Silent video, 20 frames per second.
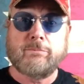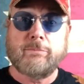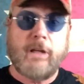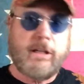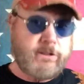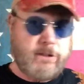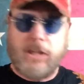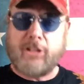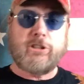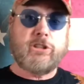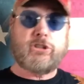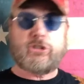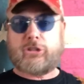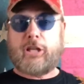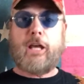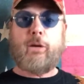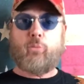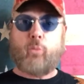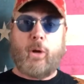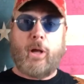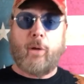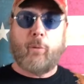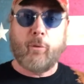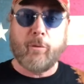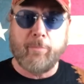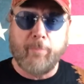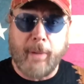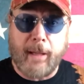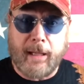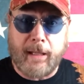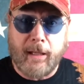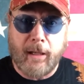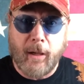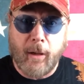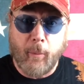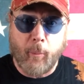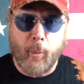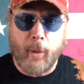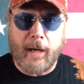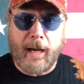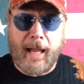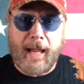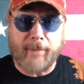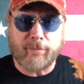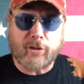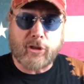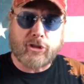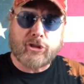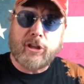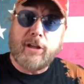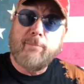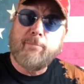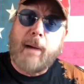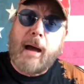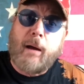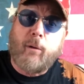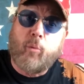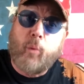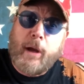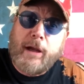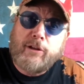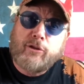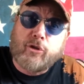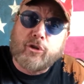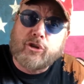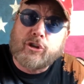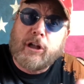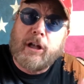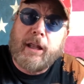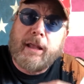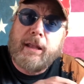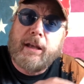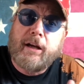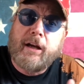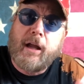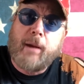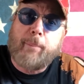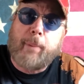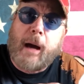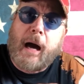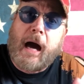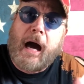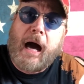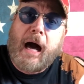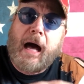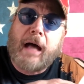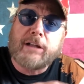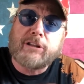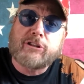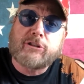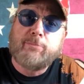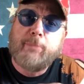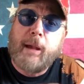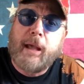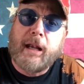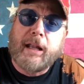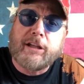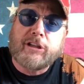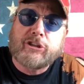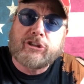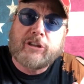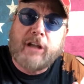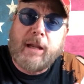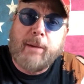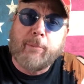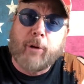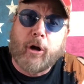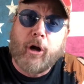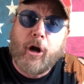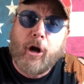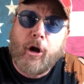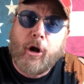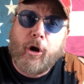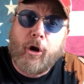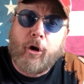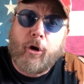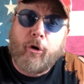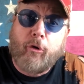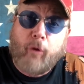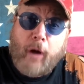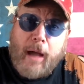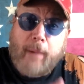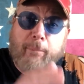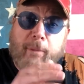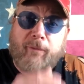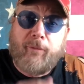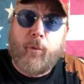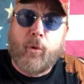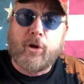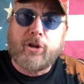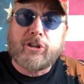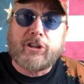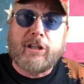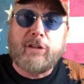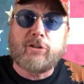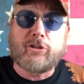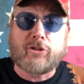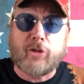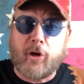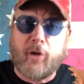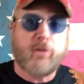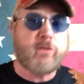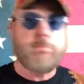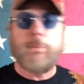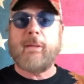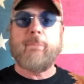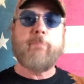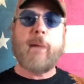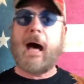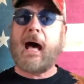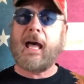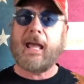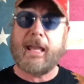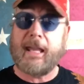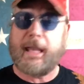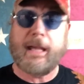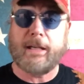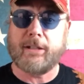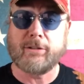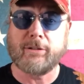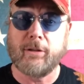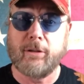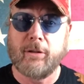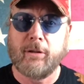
It doesn't sit well with me when I have to see my waitress cleaning up a hot, smelly steamer right before she serves me my eggs.